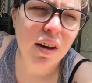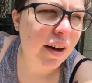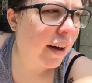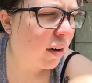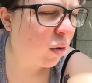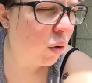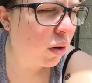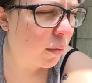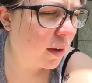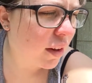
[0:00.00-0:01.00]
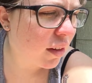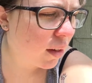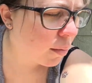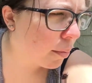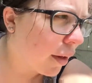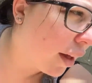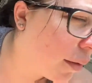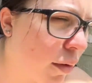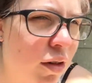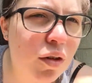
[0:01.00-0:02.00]
I don't know what it means, but I'm
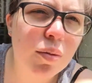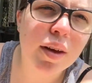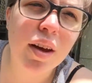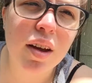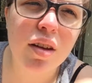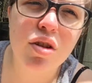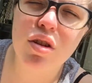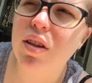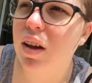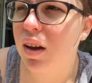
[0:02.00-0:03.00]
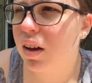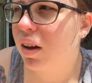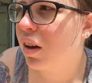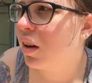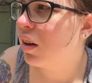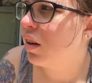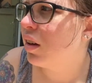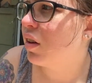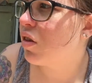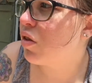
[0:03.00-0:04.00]
assuming it's just like
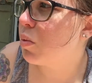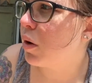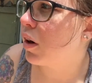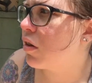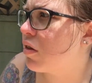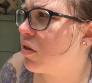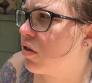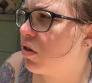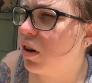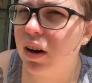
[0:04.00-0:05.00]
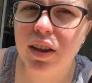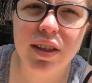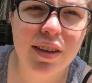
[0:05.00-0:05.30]
super extra strength.